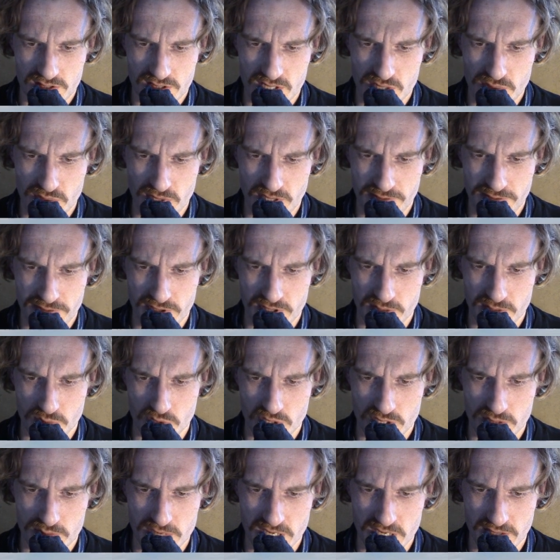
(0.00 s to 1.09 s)
I really thought I'm
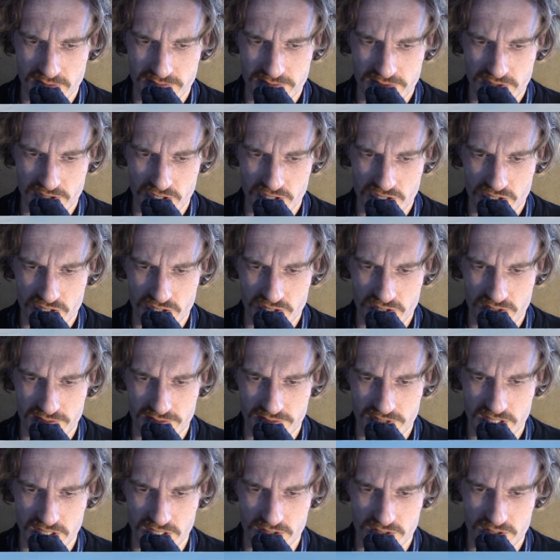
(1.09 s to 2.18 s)
gonna make a very short
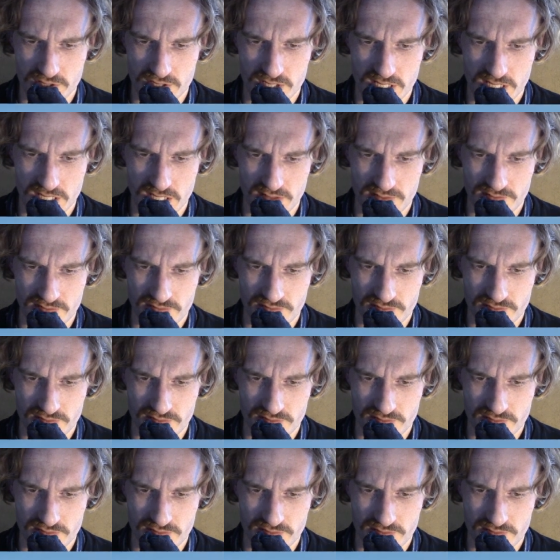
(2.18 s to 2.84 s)
video today.